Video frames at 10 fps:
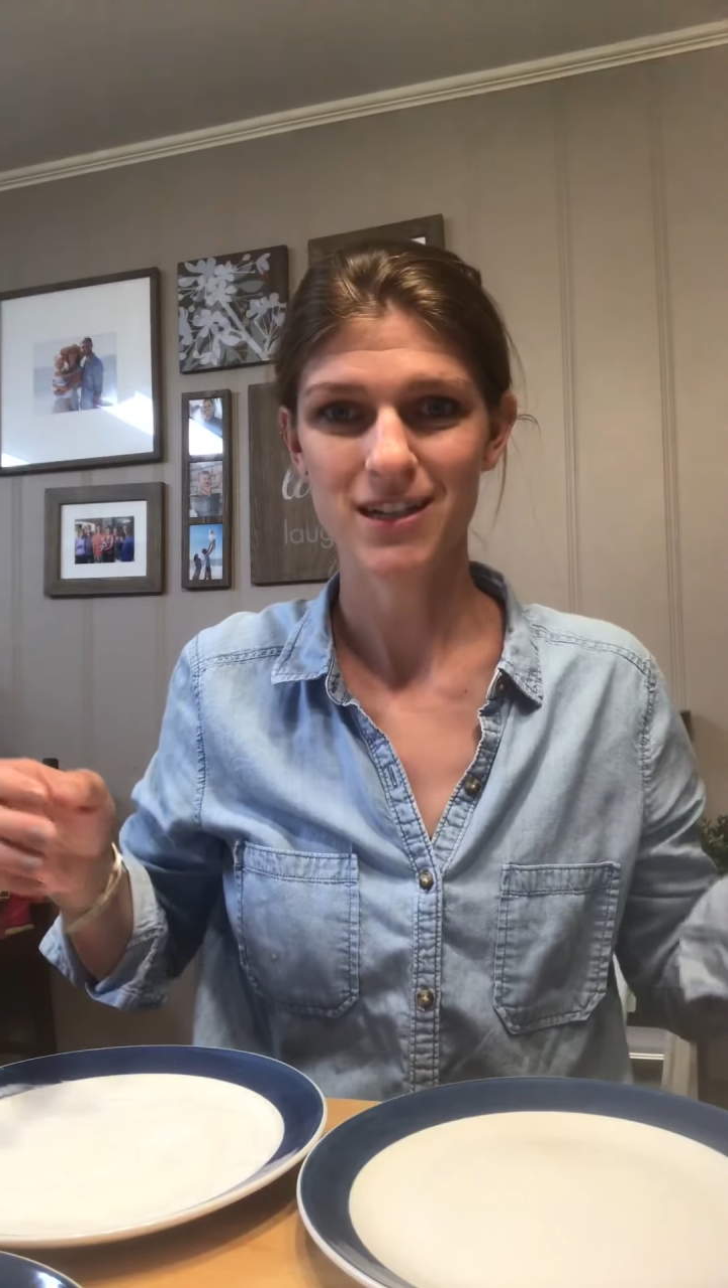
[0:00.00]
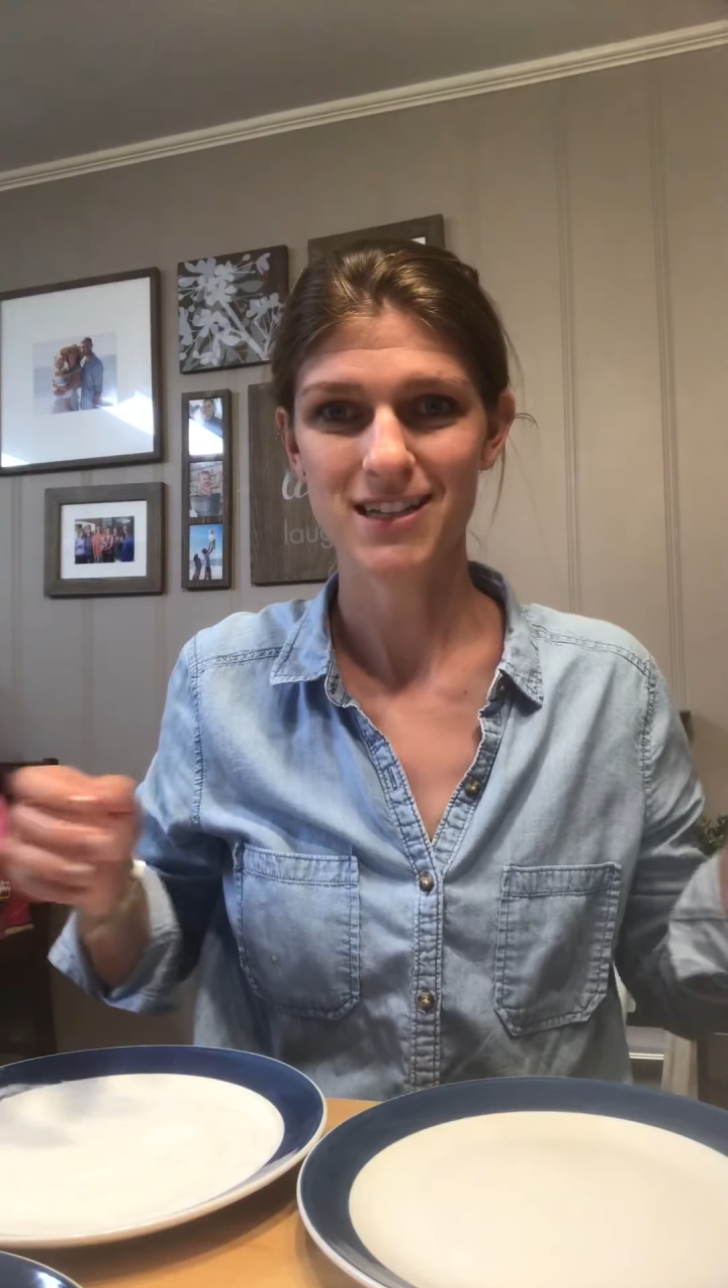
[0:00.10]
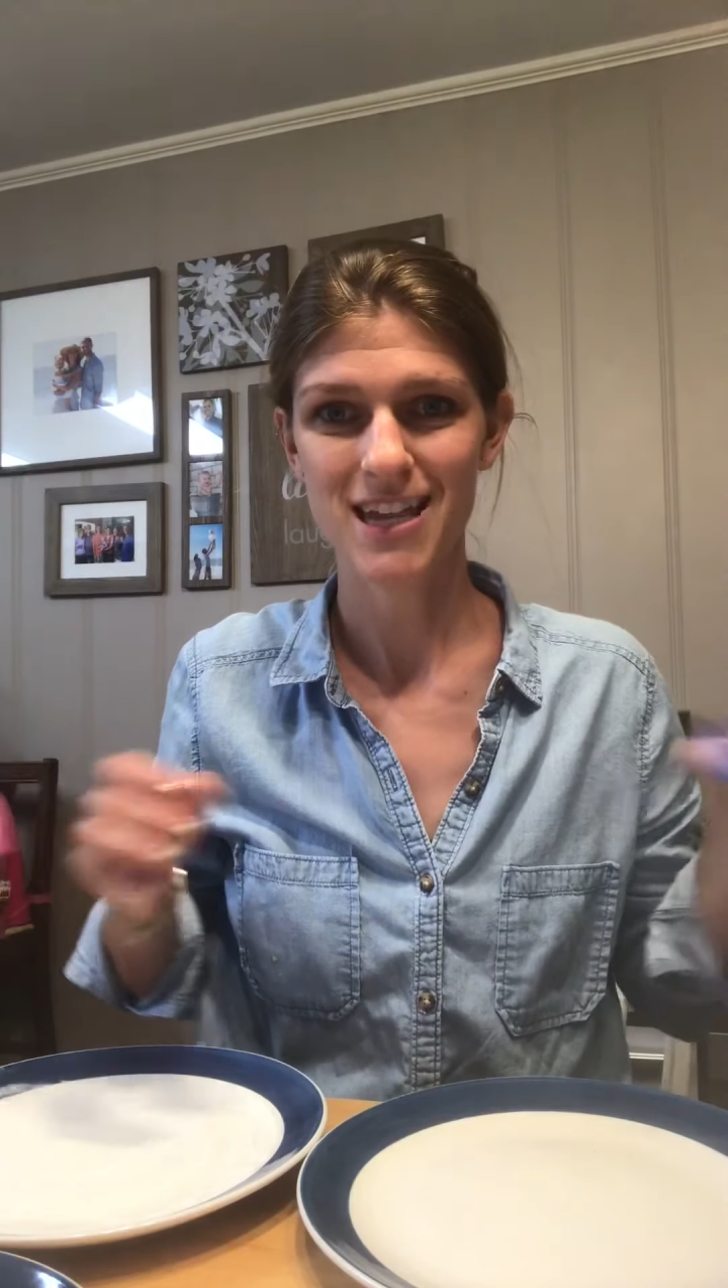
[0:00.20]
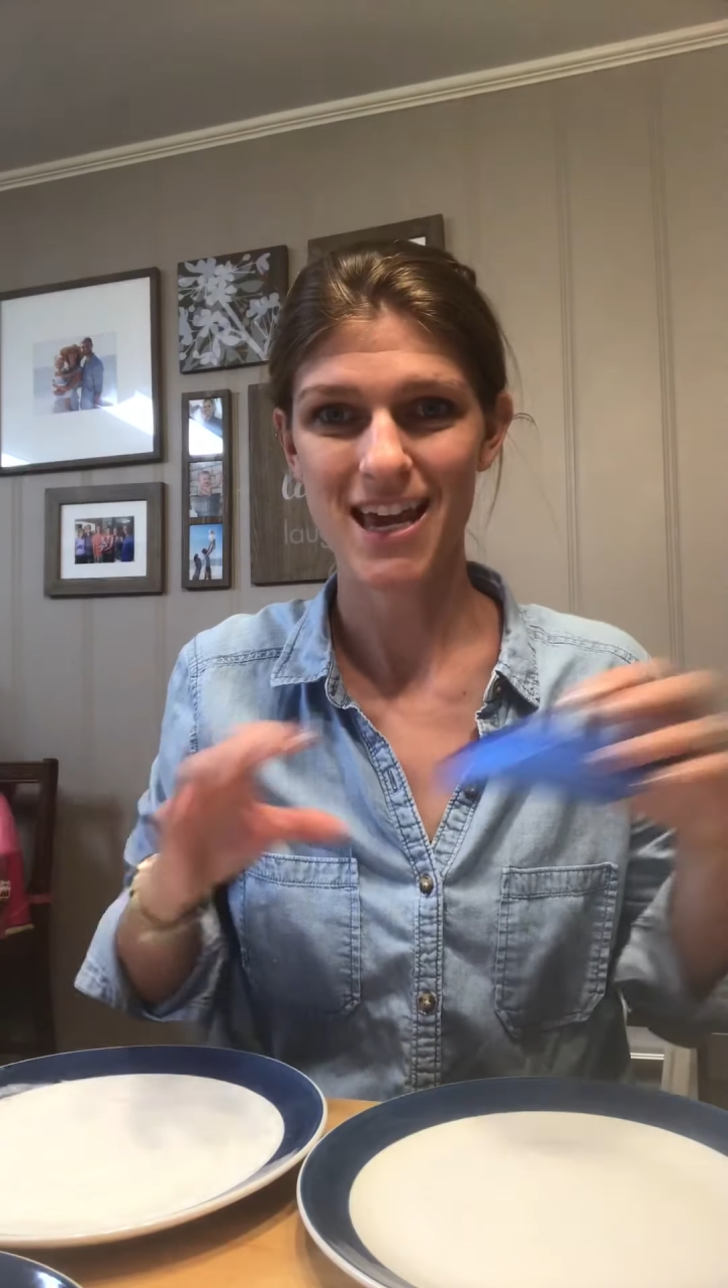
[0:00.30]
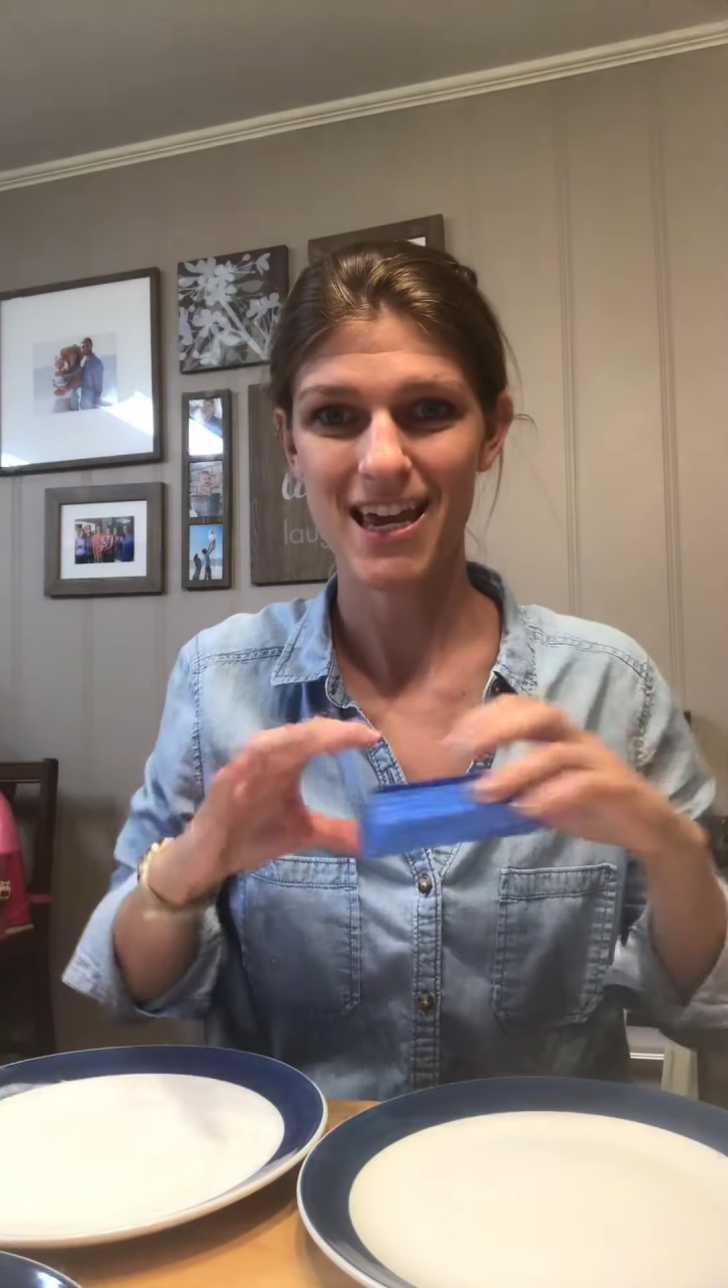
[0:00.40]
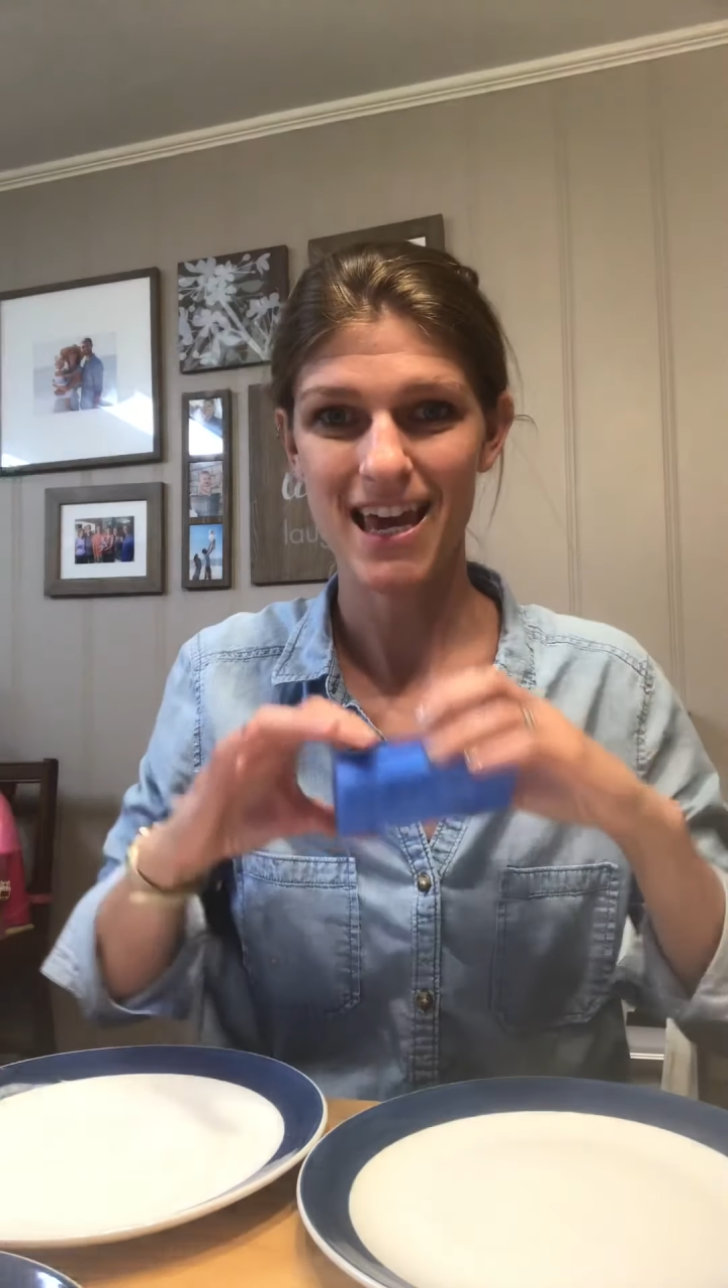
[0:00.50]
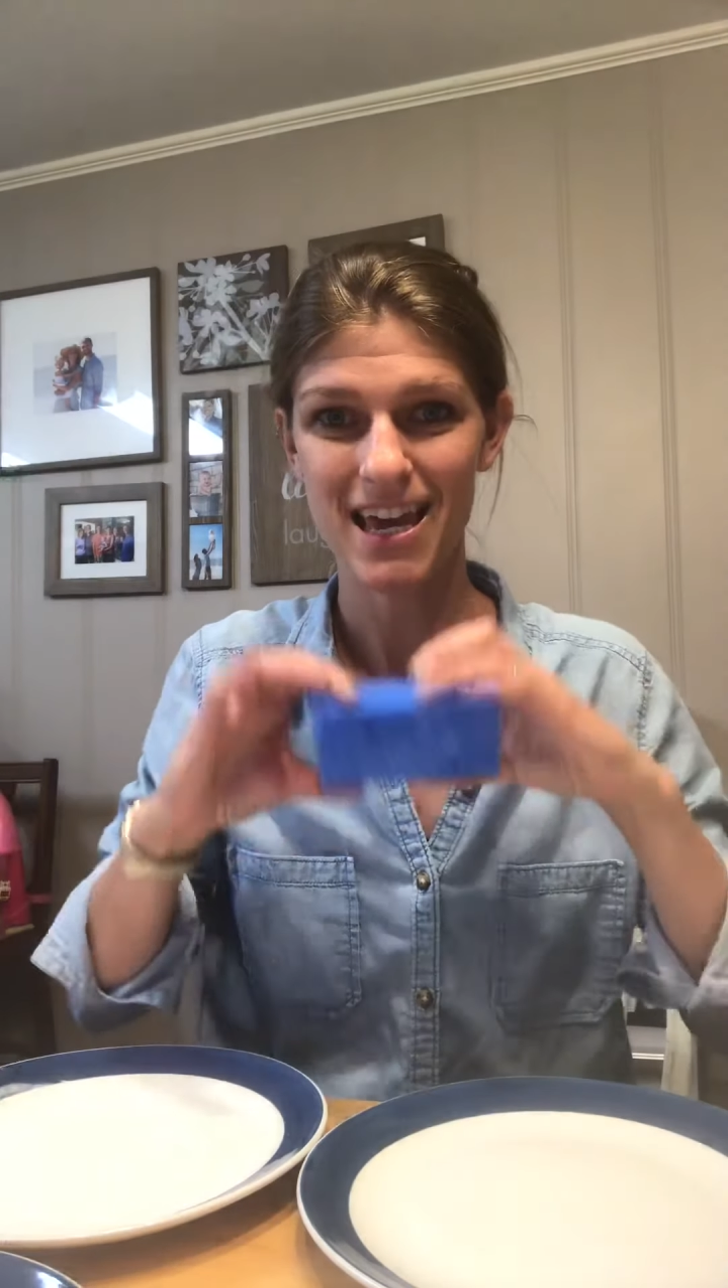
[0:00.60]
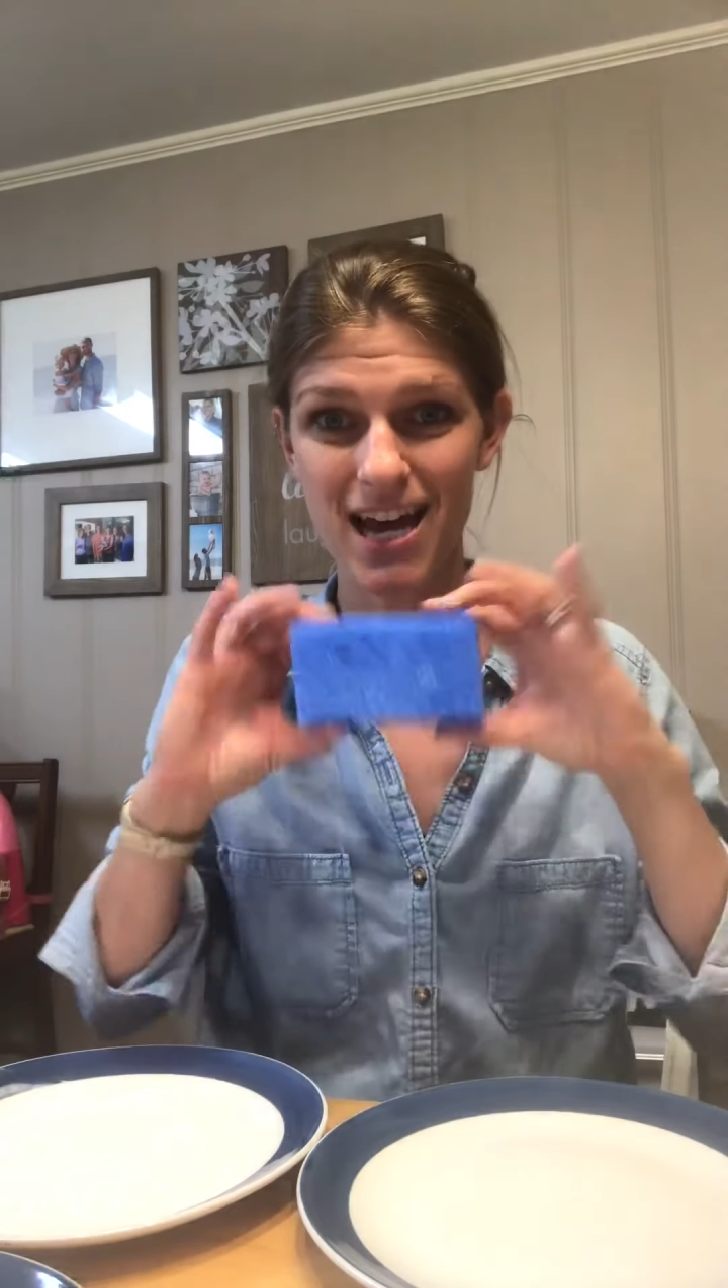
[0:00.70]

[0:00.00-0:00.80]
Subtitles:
to take a